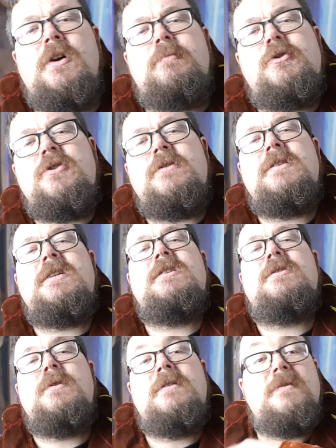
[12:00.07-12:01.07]
opportunity
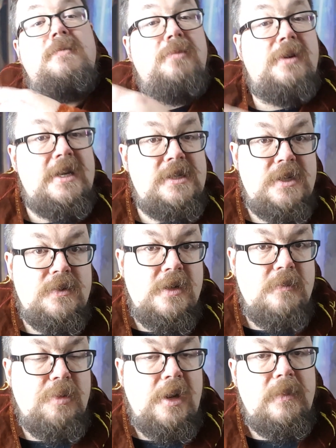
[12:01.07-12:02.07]
to either embrace your
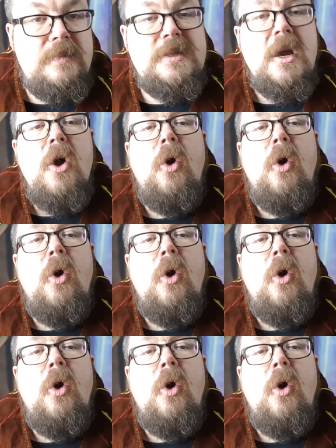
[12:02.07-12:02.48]
own problems